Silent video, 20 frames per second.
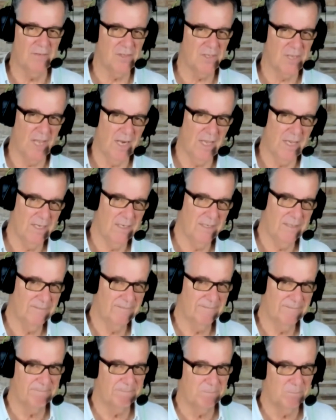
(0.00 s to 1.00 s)
selling?
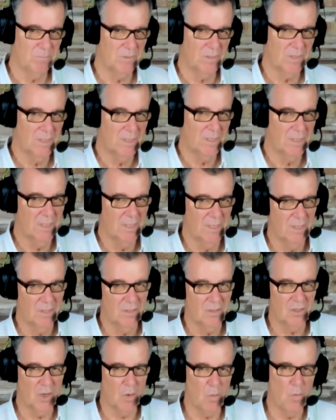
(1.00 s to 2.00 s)

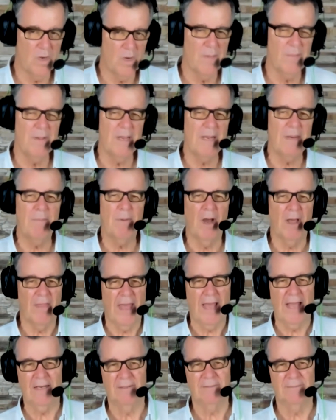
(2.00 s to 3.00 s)
So, what do you mean by
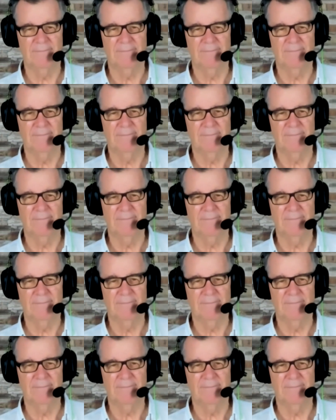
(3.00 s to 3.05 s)
that?